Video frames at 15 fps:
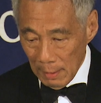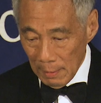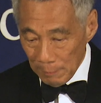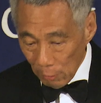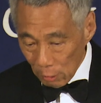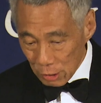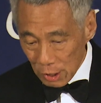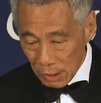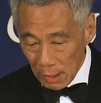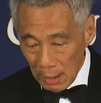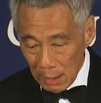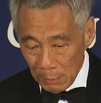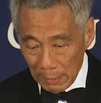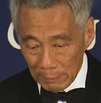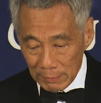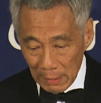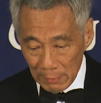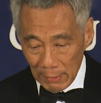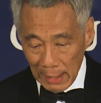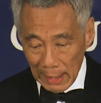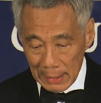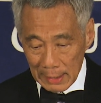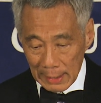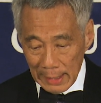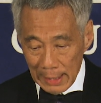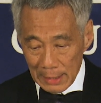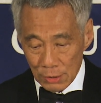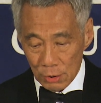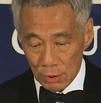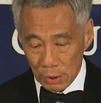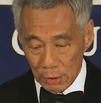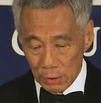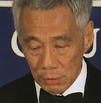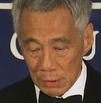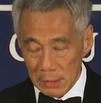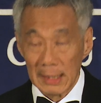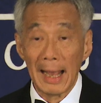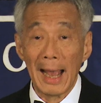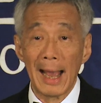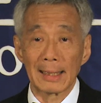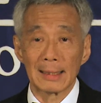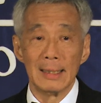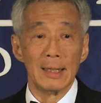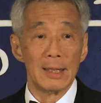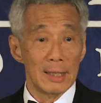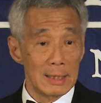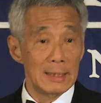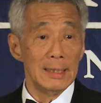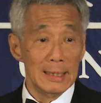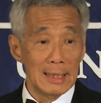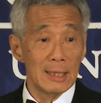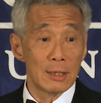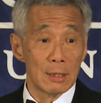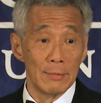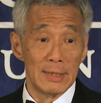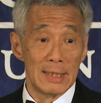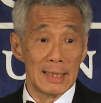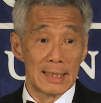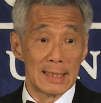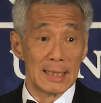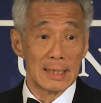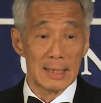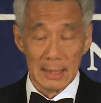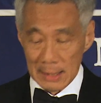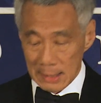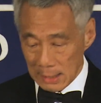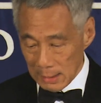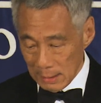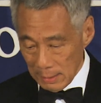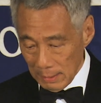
Fortunately, we've never had occasion to use the Act in 30 years of its existence,